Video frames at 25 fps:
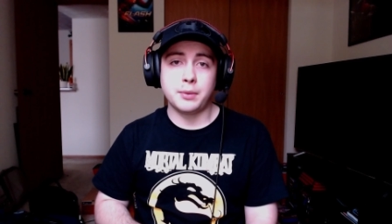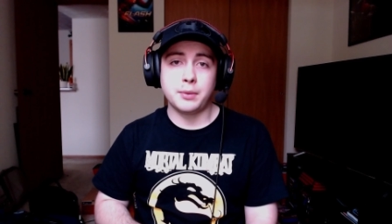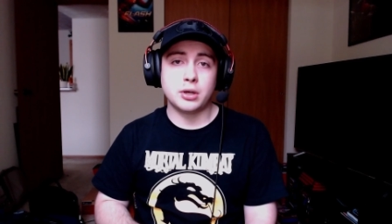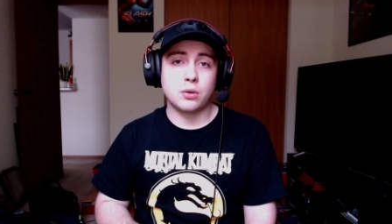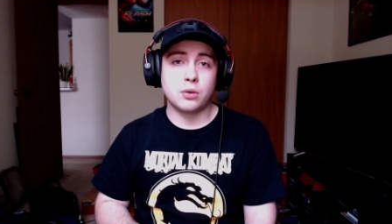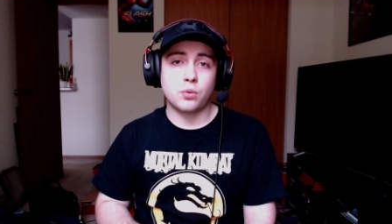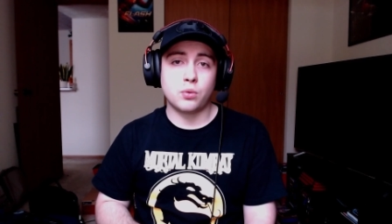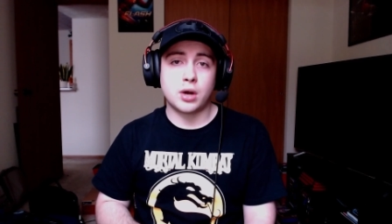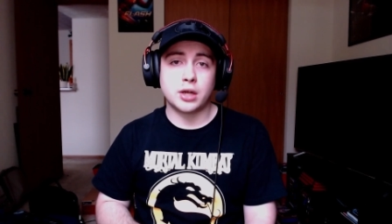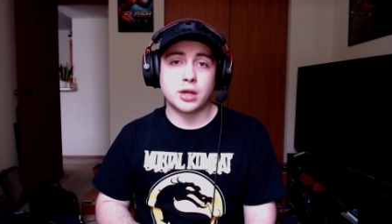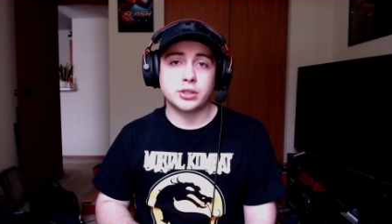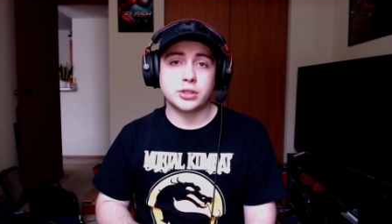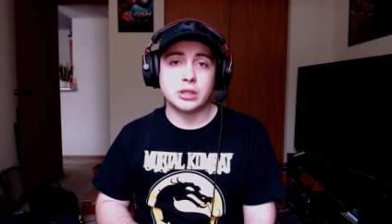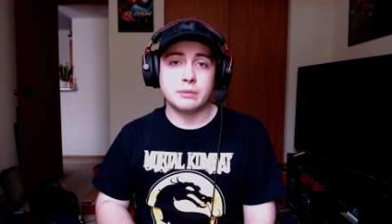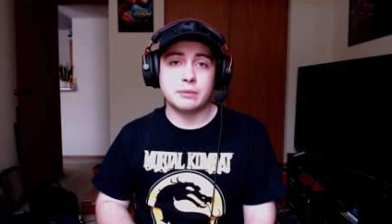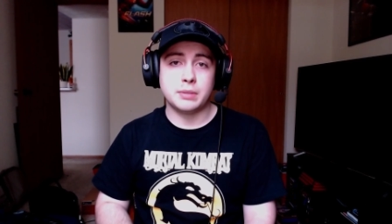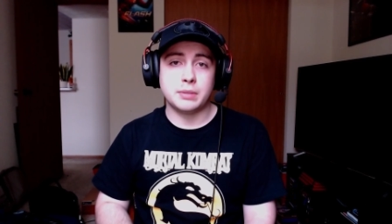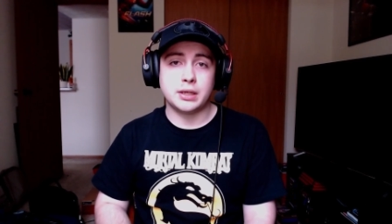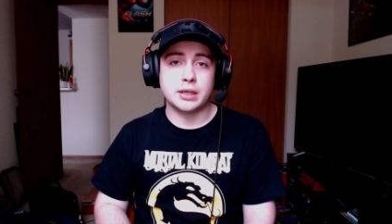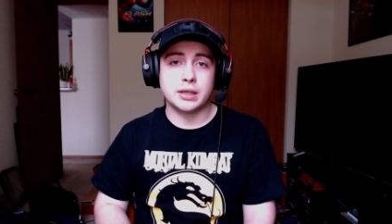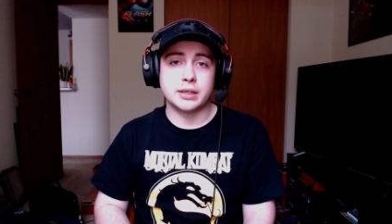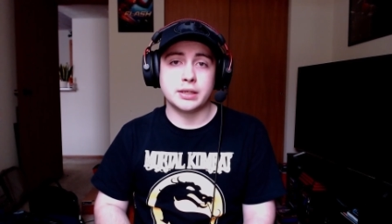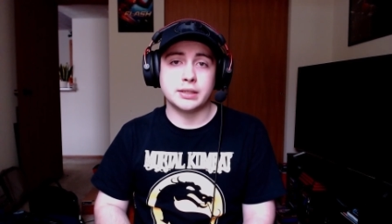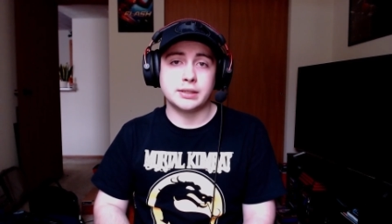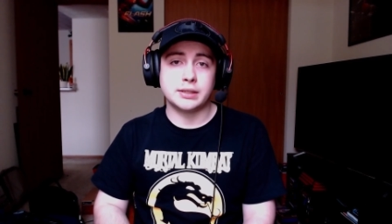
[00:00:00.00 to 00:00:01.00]
watch it
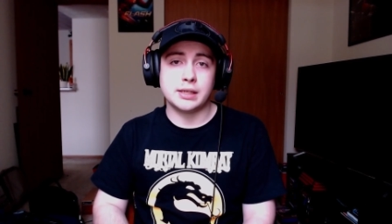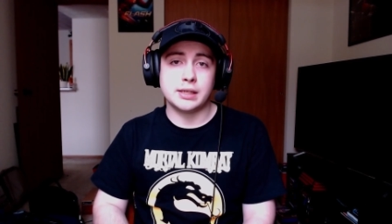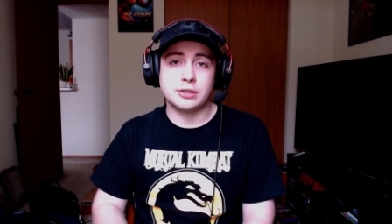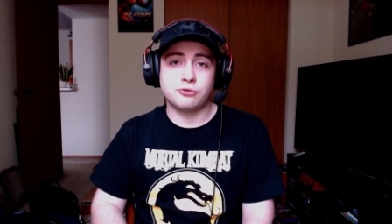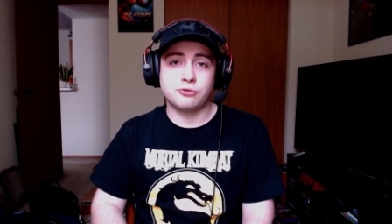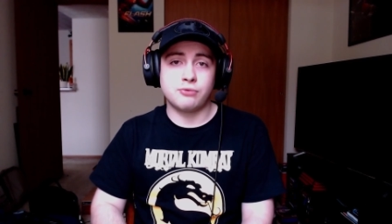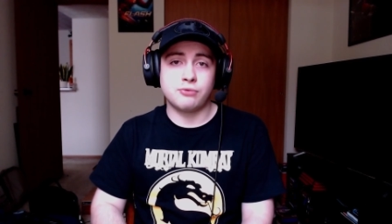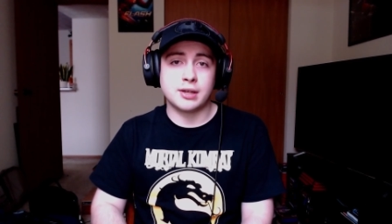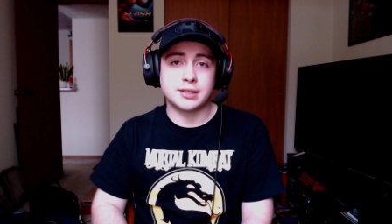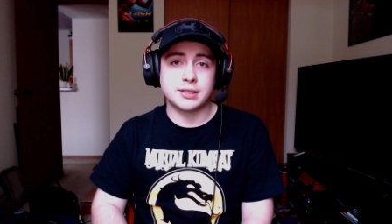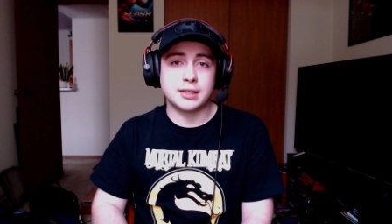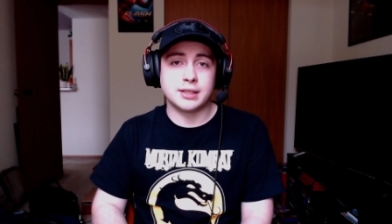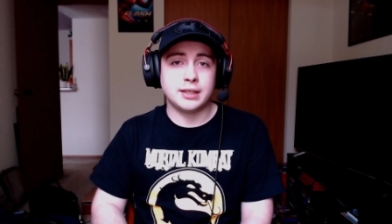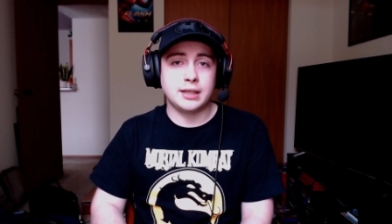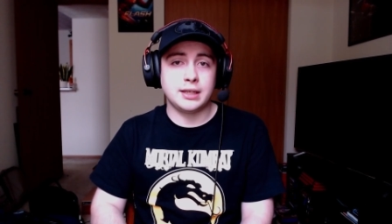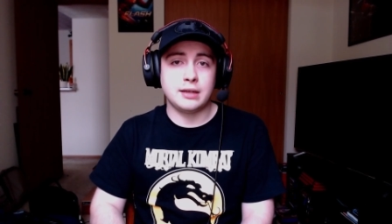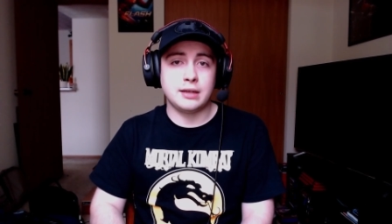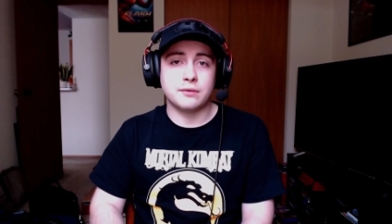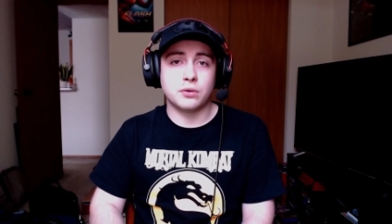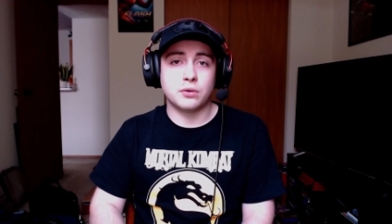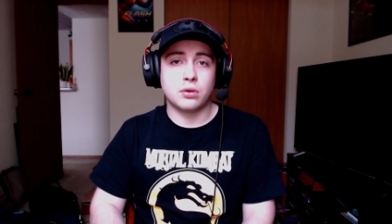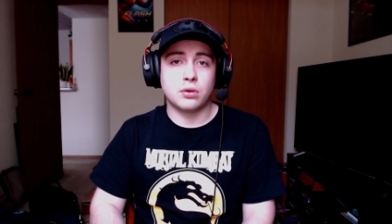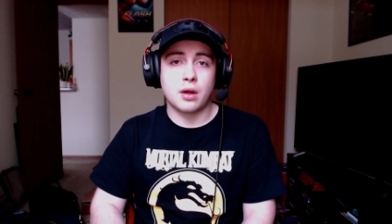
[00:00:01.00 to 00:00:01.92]
because it's Resident Evil.